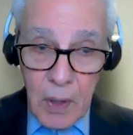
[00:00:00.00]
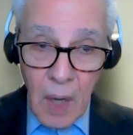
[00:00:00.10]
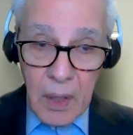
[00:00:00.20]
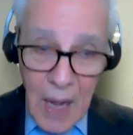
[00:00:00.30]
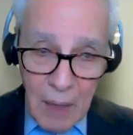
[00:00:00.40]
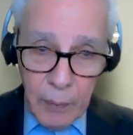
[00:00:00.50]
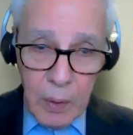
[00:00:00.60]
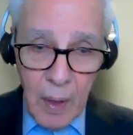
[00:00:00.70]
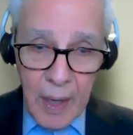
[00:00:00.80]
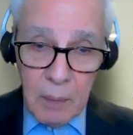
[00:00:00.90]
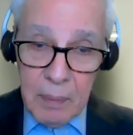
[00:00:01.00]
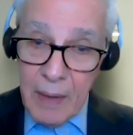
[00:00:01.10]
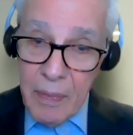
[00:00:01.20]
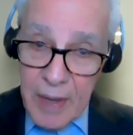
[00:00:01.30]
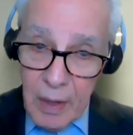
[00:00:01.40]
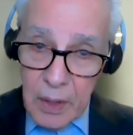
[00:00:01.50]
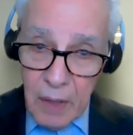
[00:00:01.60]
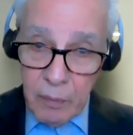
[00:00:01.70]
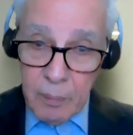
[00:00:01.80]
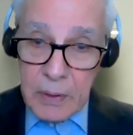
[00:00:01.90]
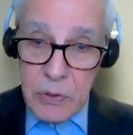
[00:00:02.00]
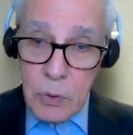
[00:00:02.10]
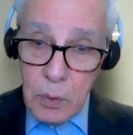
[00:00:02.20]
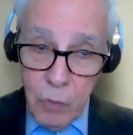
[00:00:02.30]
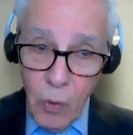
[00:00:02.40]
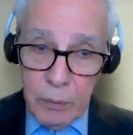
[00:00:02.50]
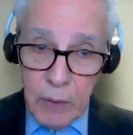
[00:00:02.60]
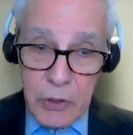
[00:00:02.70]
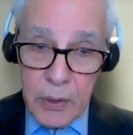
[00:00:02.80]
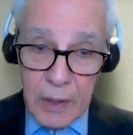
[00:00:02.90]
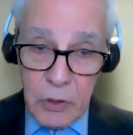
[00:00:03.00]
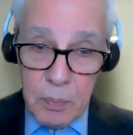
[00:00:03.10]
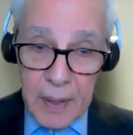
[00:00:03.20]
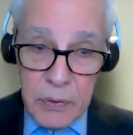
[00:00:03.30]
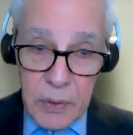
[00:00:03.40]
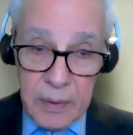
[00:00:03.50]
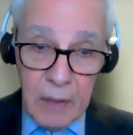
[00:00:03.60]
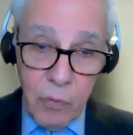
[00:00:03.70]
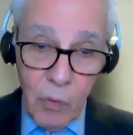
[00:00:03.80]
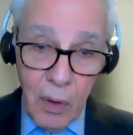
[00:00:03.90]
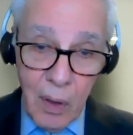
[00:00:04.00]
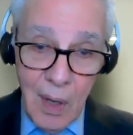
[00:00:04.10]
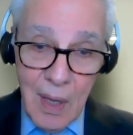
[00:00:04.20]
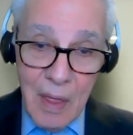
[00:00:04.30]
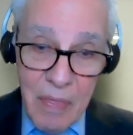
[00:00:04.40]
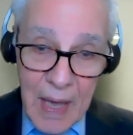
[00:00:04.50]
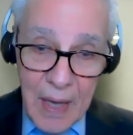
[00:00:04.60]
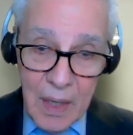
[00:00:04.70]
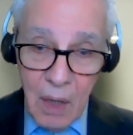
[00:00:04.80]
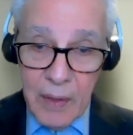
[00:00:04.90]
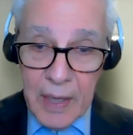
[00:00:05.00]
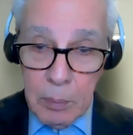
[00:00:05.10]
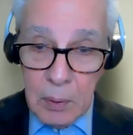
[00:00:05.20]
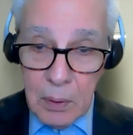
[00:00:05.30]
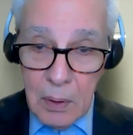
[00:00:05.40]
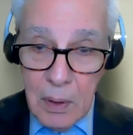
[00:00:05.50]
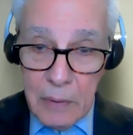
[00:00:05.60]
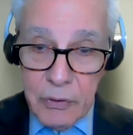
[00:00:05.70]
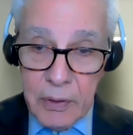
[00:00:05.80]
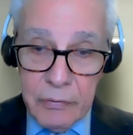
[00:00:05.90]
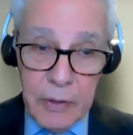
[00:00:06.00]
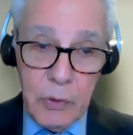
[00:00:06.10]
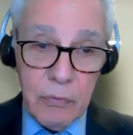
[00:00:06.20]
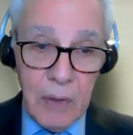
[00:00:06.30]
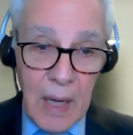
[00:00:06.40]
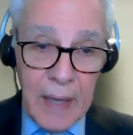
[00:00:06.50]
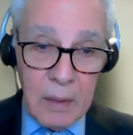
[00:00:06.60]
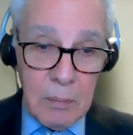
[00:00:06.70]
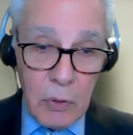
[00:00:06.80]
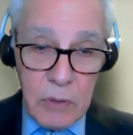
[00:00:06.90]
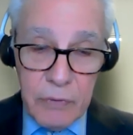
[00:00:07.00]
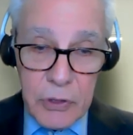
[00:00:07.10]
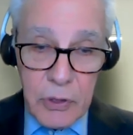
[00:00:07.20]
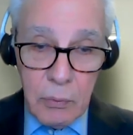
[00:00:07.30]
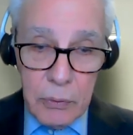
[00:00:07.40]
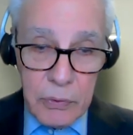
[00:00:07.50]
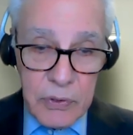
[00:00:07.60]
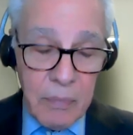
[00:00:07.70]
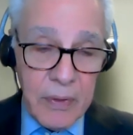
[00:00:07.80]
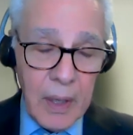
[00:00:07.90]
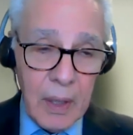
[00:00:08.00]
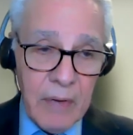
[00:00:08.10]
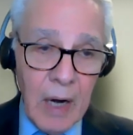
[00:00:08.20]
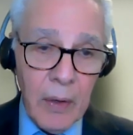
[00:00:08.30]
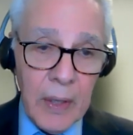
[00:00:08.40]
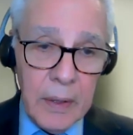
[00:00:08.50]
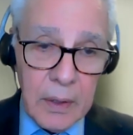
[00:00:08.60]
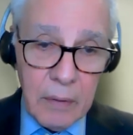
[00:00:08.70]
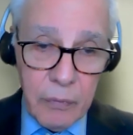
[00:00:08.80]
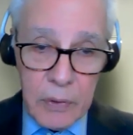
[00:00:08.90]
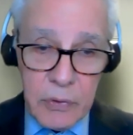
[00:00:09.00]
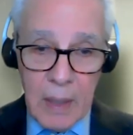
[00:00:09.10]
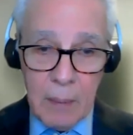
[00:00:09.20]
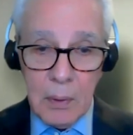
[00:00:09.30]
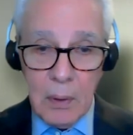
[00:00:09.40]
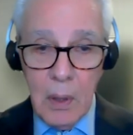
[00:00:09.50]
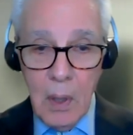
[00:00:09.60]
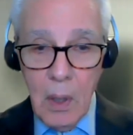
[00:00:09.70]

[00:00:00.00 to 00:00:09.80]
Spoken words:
are not required by their governments to avoid Russian airspace, and therefore they are able to continue flying the most efficient routes. I'm thinking of Air India, for example,